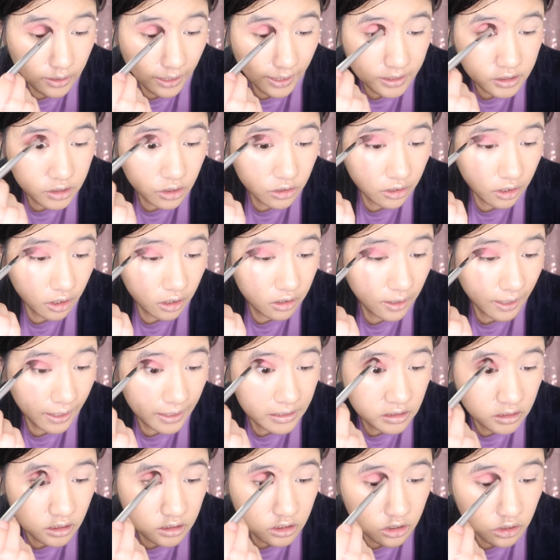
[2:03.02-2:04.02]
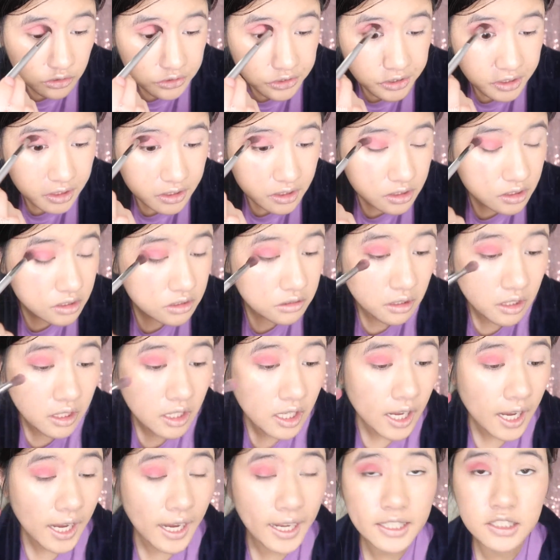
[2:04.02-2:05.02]
natural color as a transition?
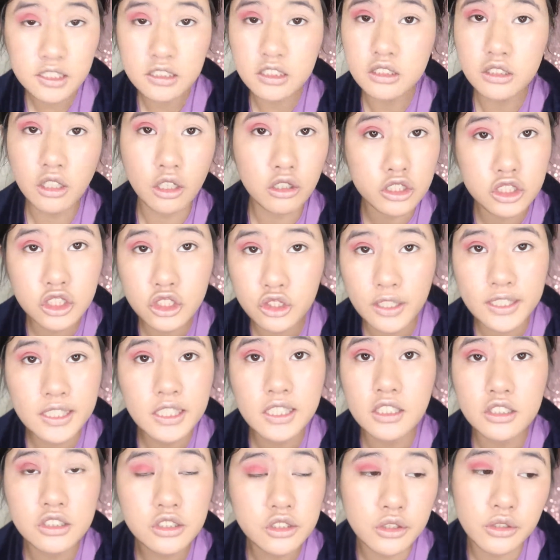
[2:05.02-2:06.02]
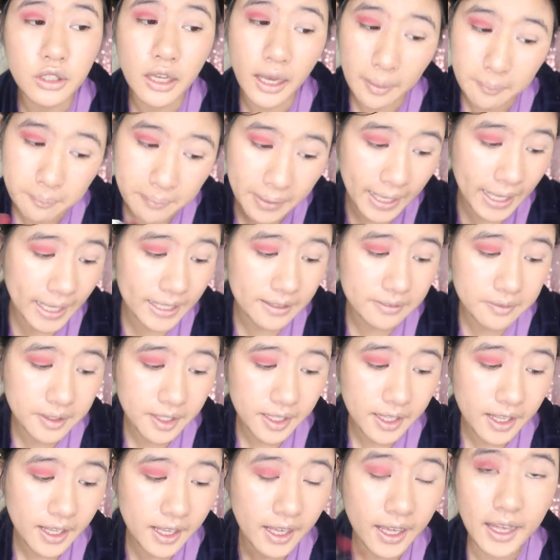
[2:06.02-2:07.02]
I just go straight into a matte
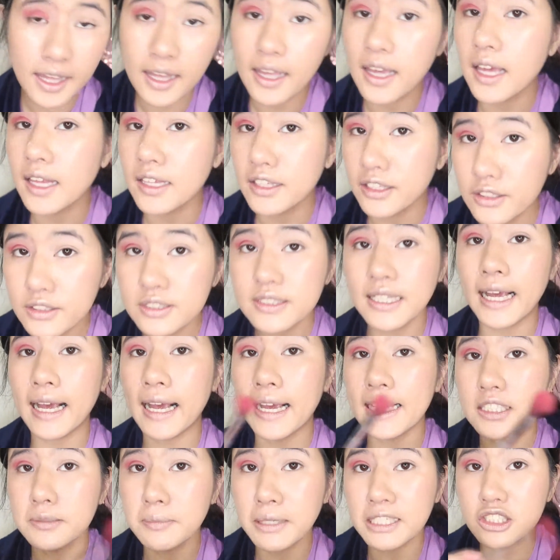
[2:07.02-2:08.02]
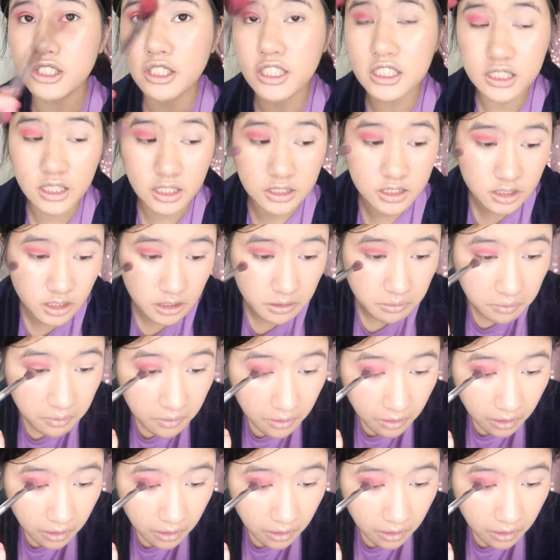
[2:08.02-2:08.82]
and use that as my transition.